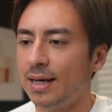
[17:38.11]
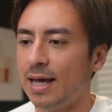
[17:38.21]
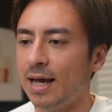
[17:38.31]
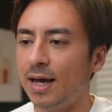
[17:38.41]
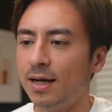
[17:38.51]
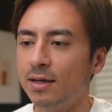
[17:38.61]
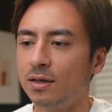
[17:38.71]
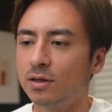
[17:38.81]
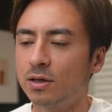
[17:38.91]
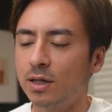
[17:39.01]
and
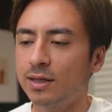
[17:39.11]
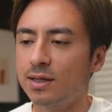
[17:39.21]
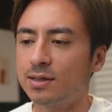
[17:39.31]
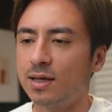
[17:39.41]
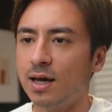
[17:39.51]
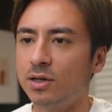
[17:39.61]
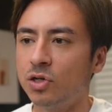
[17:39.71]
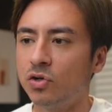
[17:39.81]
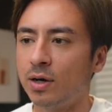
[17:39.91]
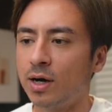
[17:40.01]
click this Get
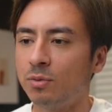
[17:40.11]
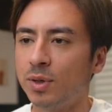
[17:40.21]
URL